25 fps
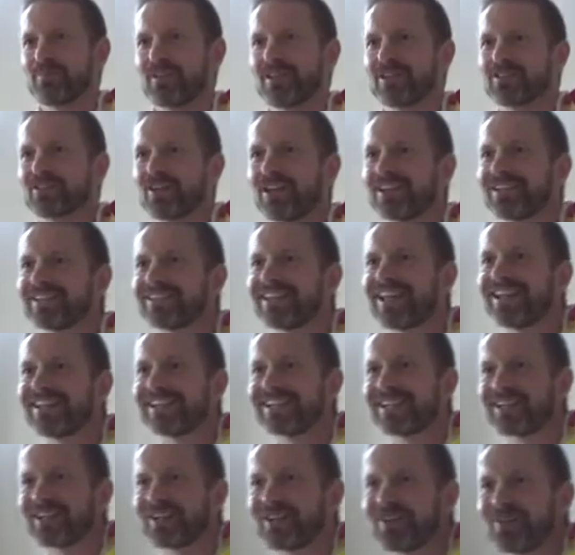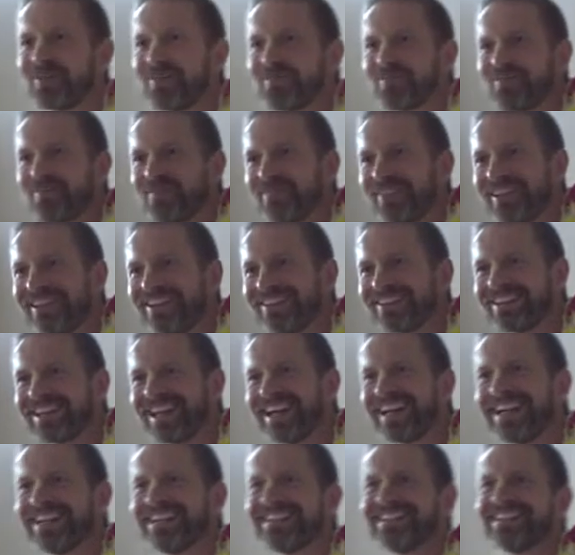psychedelic.
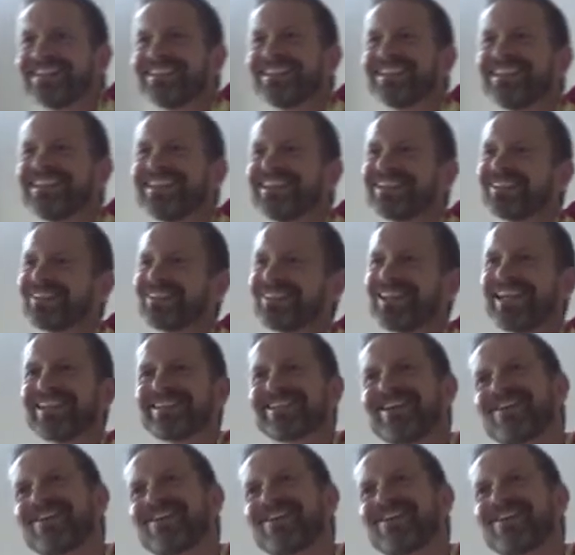Okay? So that's